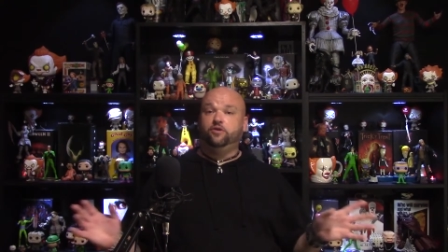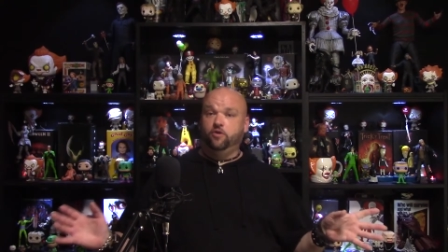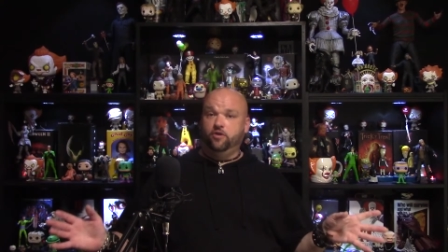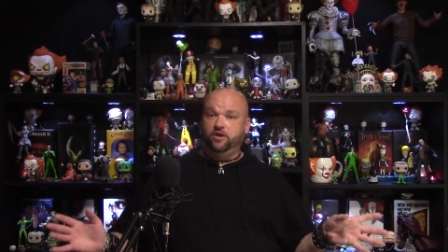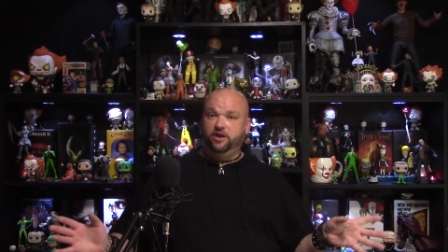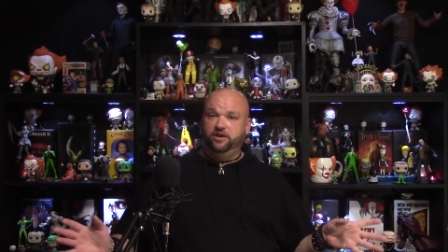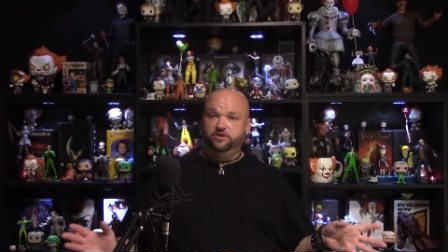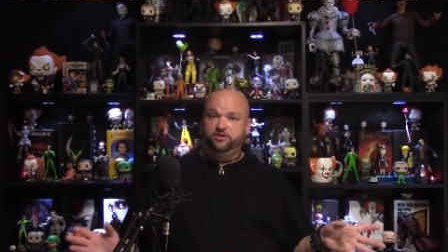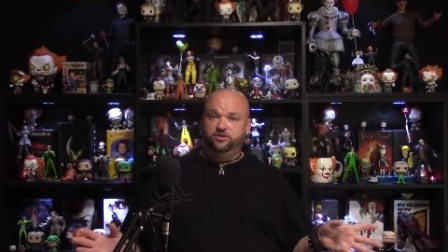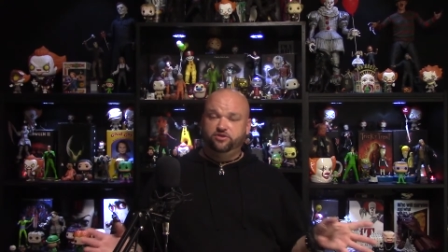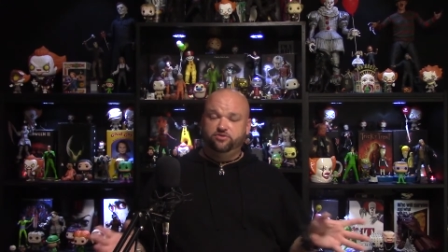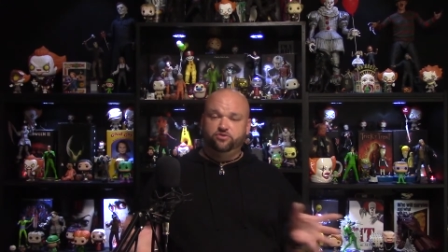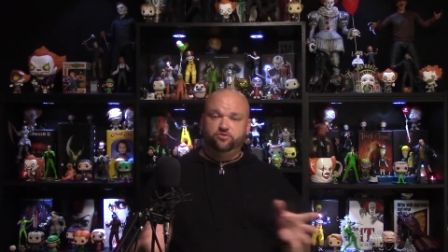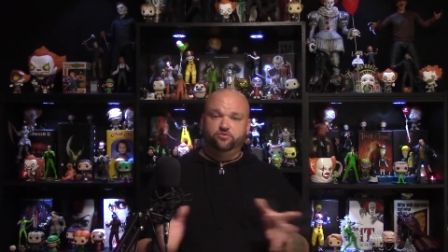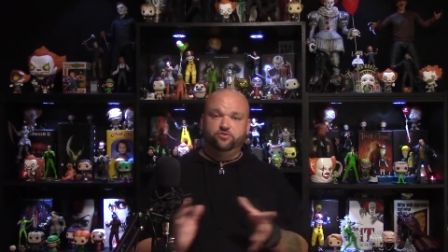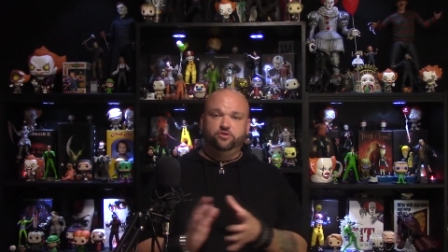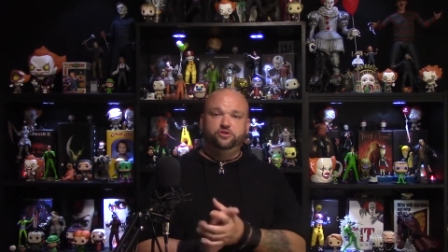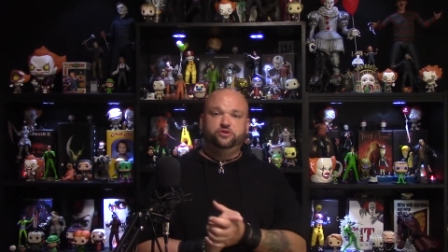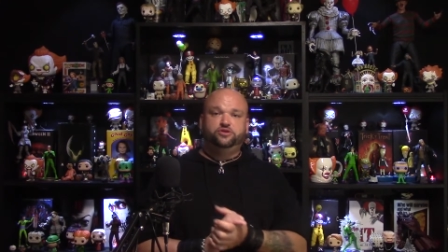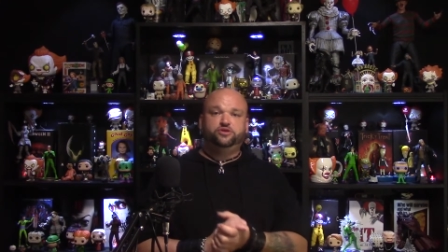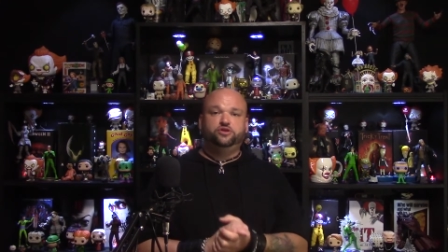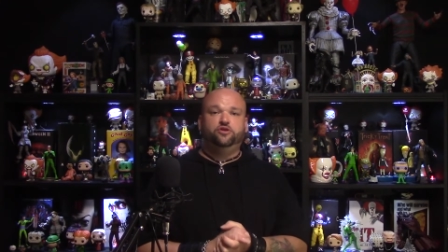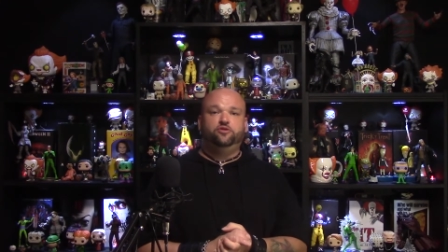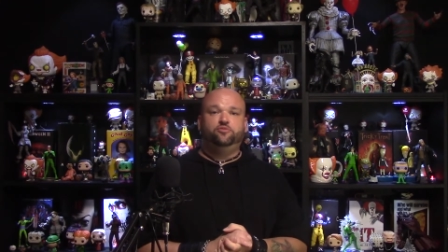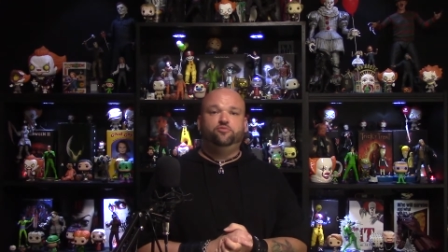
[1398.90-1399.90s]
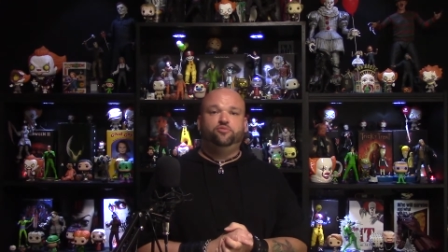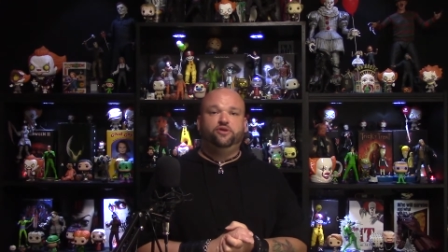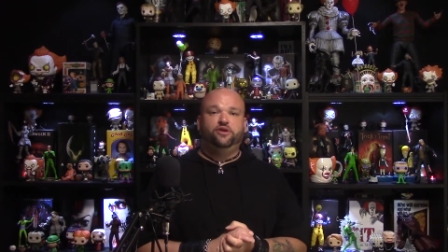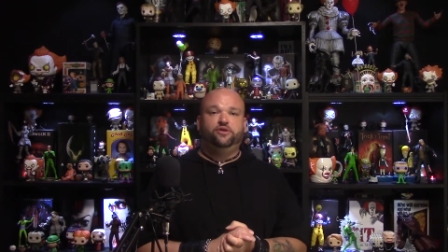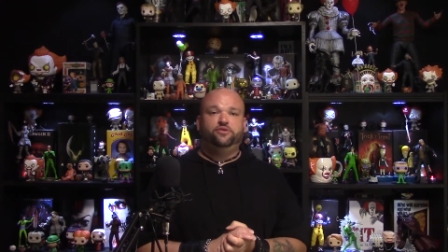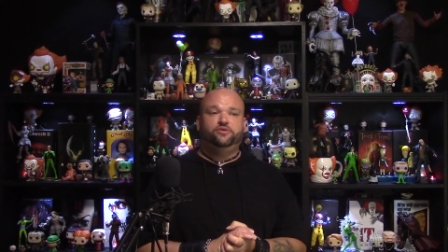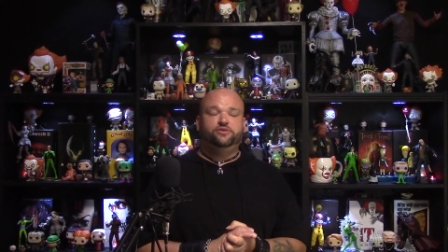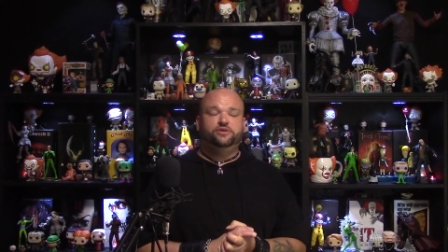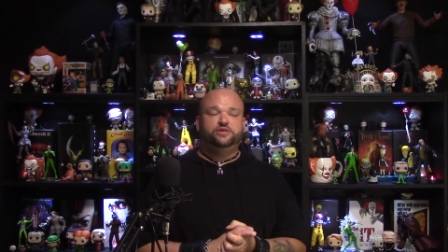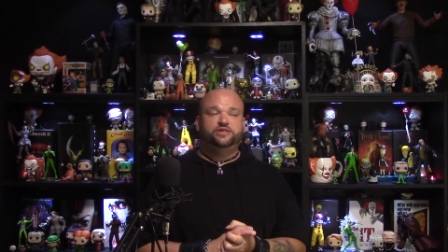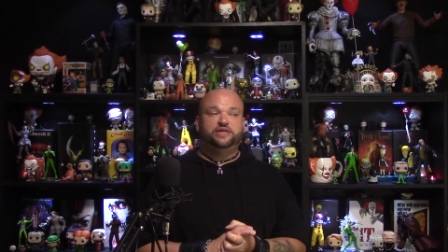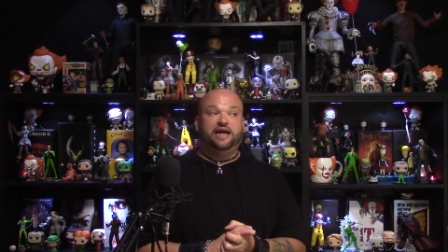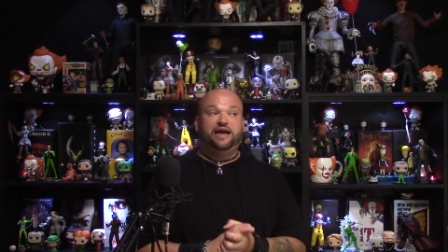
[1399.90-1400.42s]
according to the Russo
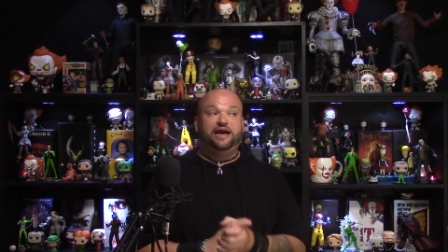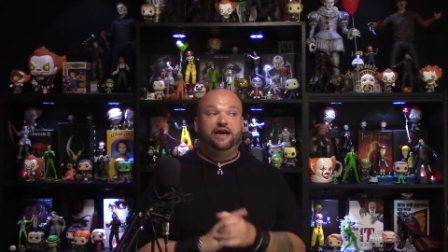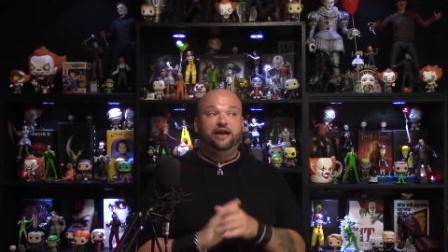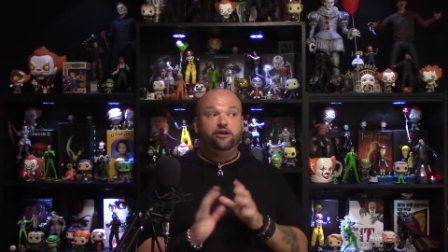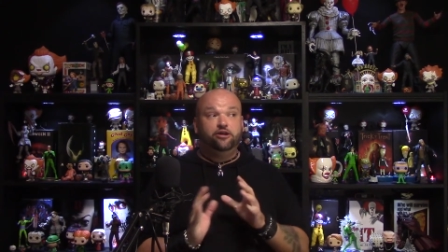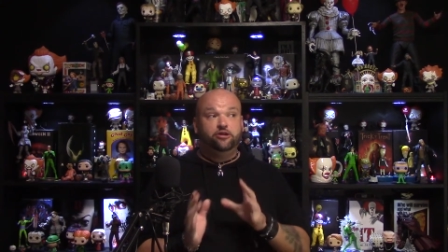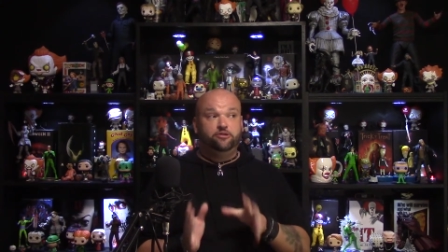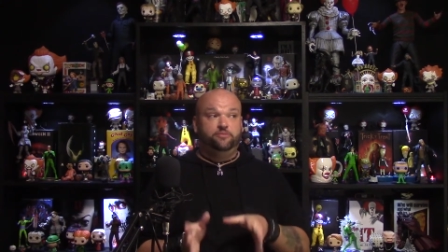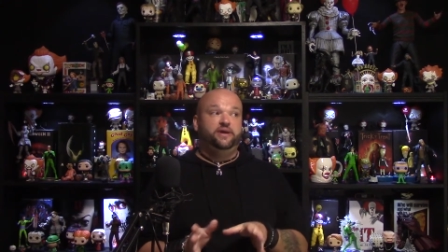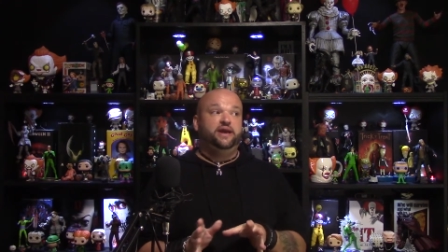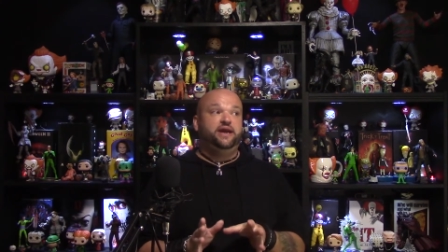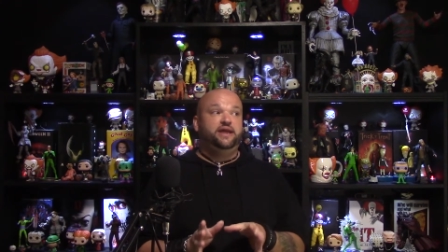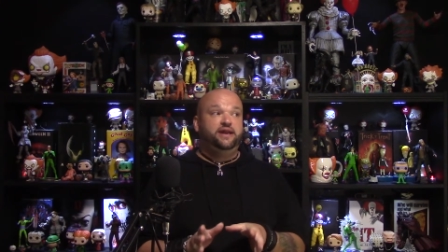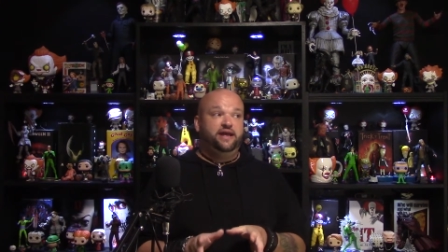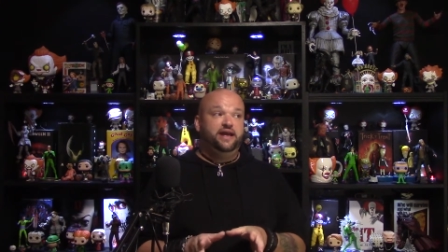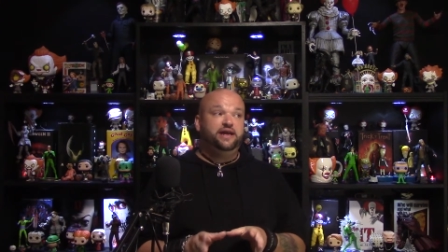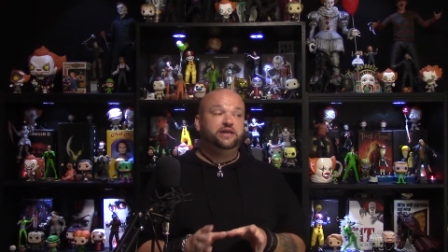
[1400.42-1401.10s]
brothers, Iron Man